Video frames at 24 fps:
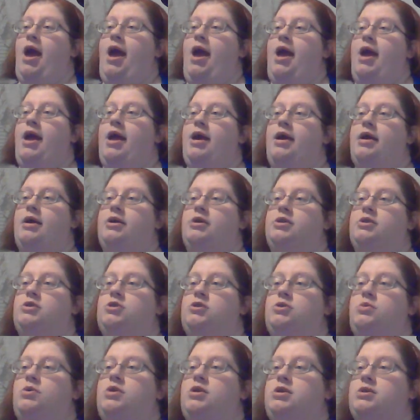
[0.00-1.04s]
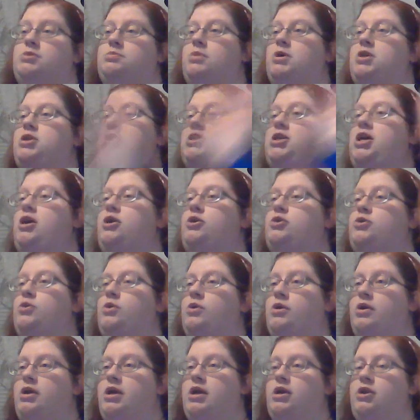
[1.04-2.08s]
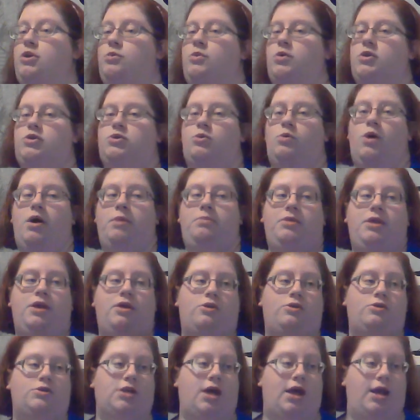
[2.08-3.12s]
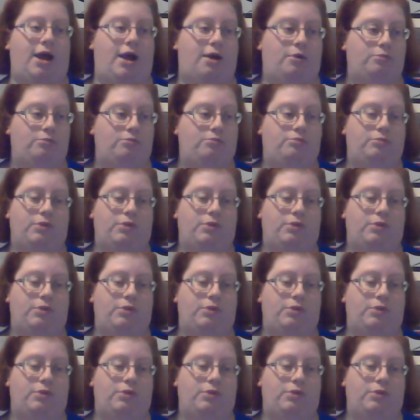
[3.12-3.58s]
And you want as much territory, and you want to wipe the other side out,